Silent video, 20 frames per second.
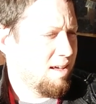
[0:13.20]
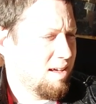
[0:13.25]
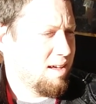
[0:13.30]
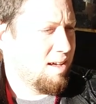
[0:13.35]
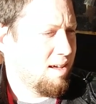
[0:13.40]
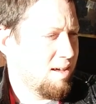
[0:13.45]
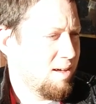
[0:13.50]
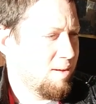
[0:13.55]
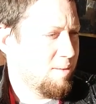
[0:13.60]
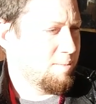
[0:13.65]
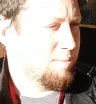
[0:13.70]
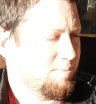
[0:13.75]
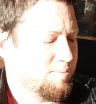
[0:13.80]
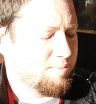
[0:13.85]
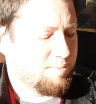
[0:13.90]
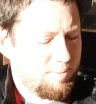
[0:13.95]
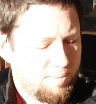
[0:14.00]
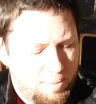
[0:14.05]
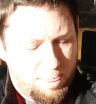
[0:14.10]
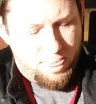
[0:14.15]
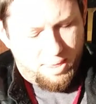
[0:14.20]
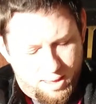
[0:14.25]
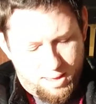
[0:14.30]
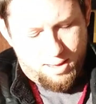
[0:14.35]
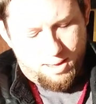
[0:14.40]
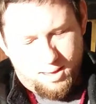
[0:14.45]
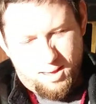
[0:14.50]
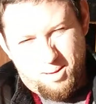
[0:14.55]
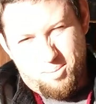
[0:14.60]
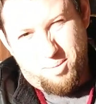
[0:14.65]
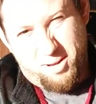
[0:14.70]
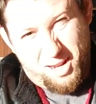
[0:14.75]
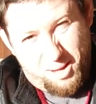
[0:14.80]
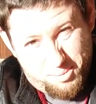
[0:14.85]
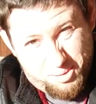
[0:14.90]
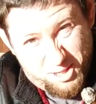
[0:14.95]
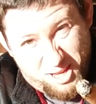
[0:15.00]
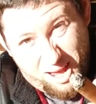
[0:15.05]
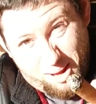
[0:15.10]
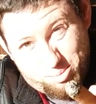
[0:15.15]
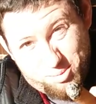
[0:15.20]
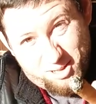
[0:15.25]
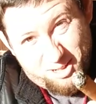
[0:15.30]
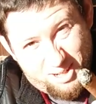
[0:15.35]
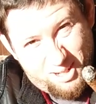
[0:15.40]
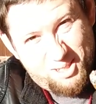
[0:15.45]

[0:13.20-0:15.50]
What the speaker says: Uh, my name's Captain